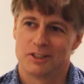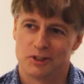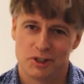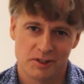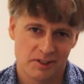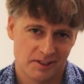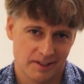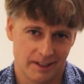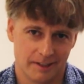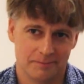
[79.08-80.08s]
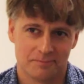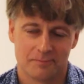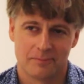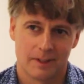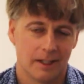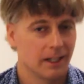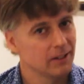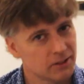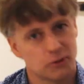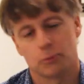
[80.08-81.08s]
Jesus said,
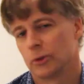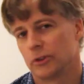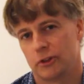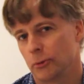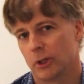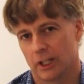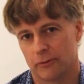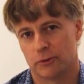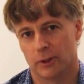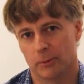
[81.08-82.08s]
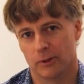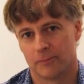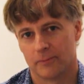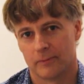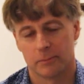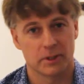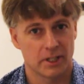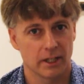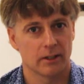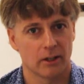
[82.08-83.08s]
"In this world you will have trouble, but
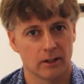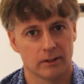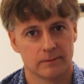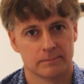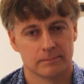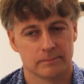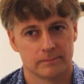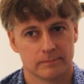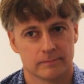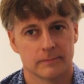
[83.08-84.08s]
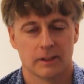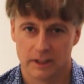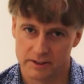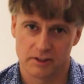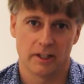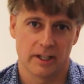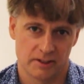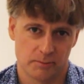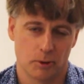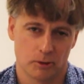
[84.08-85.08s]
take heart. Lakeside
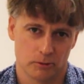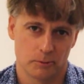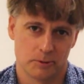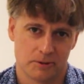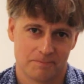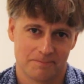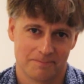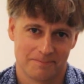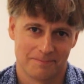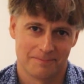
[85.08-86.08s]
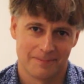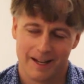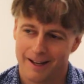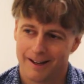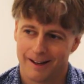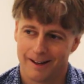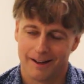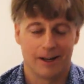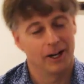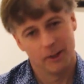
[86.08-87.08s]
has small groups."
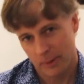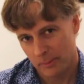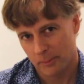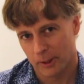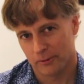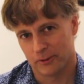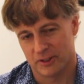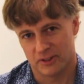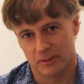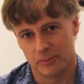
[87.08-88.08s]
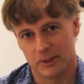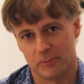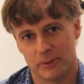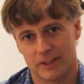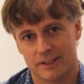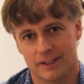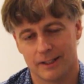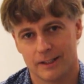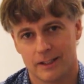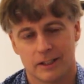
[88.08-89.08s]
I may be paraphrasing a bit, but
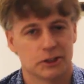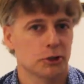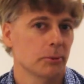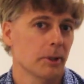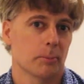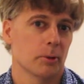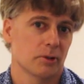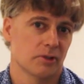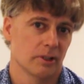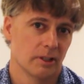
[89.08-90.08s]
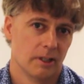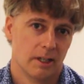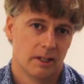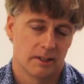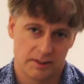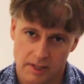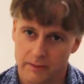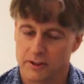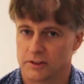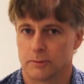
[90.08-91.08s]
show me a person that's
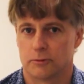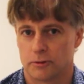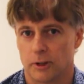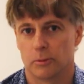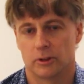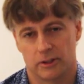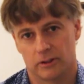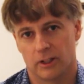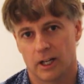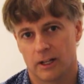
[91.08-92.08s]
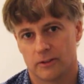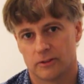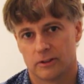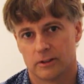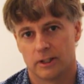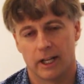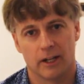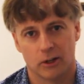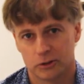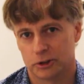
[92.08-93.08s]
having some trouble in their lives,
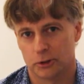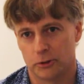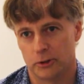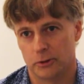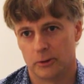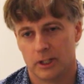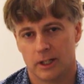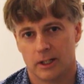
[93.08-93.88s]
and I'll show you